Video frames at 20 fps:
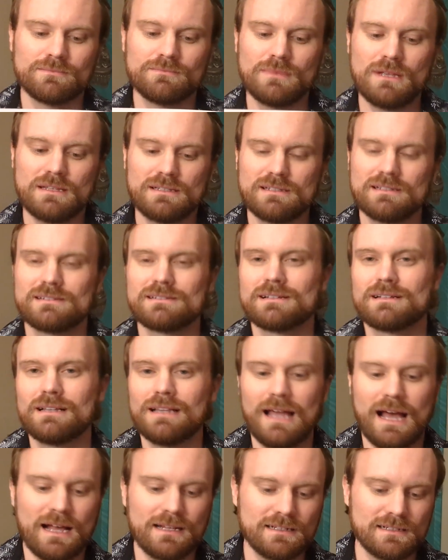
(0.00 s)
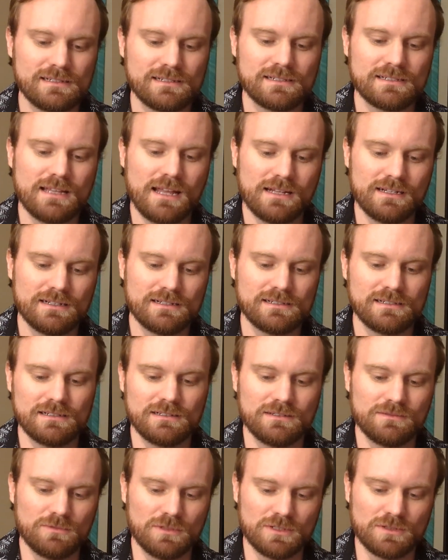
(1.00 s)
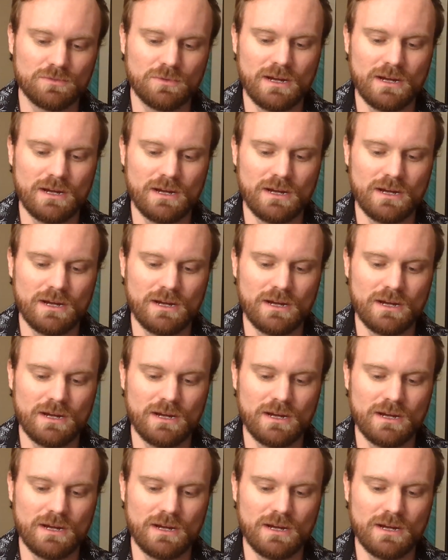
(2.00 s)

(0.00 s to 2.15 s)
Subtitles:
Mrs. Gladys Tennyson was